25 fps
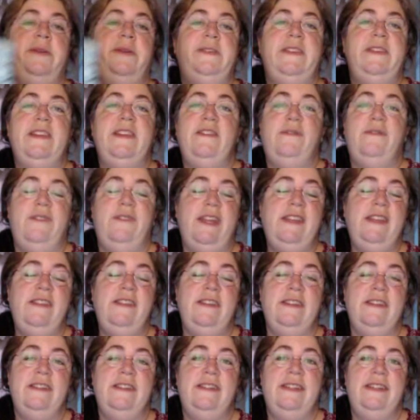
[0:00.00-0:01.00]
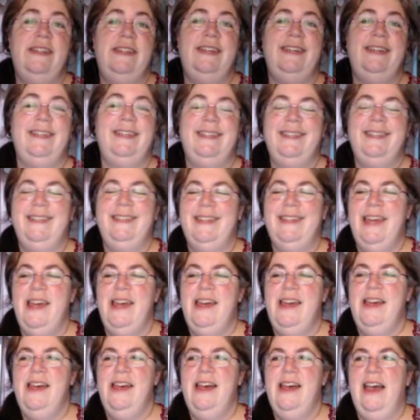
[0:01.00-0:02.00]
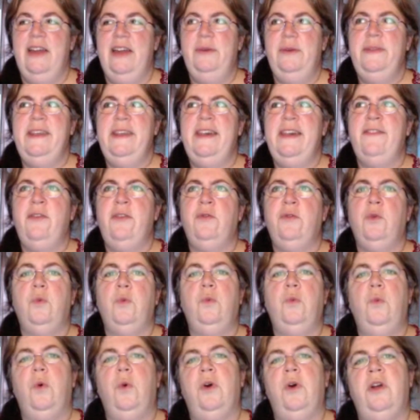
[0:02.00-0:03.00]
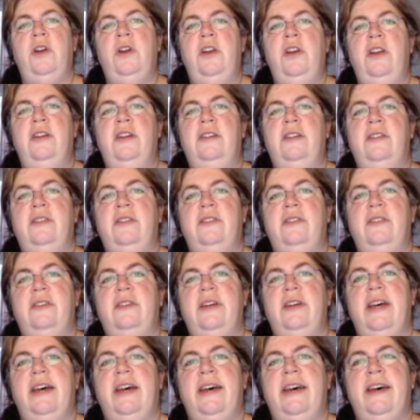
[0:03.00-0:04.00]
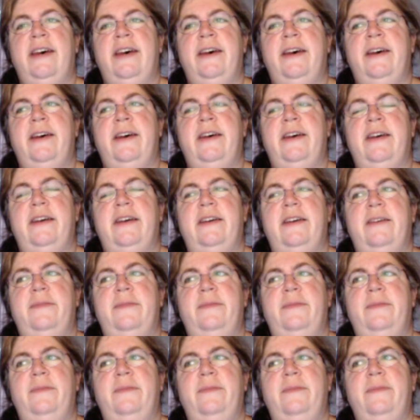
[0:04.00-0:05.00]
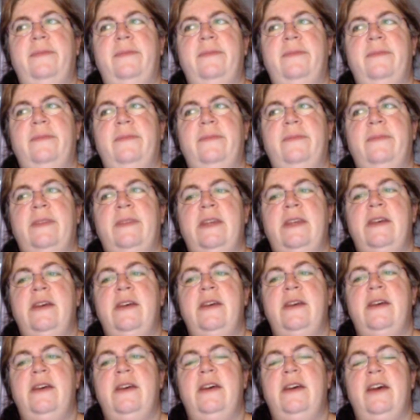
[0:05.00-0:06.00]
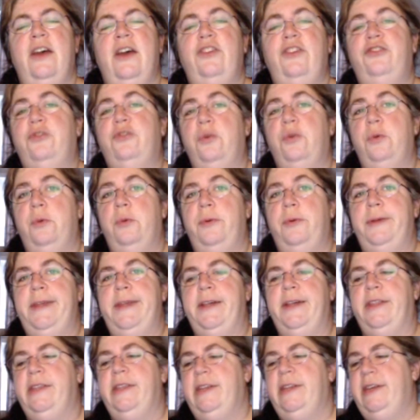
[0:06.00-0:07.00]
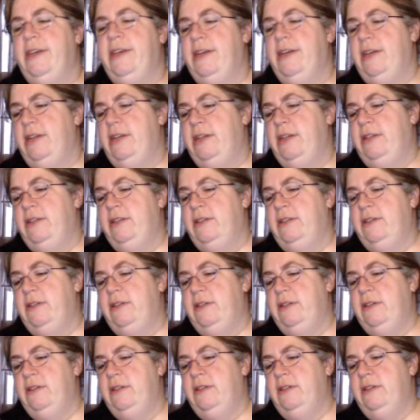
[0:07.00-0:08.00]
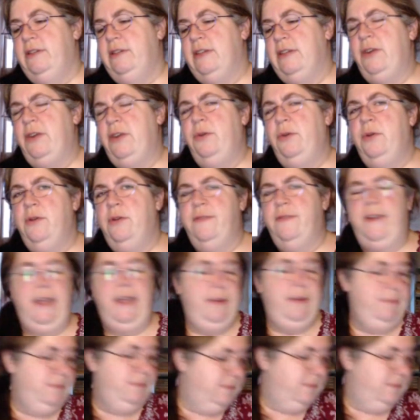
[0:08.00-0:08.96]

it's going to fit. I don't think I've ever worn a short row heel. I don't know if I...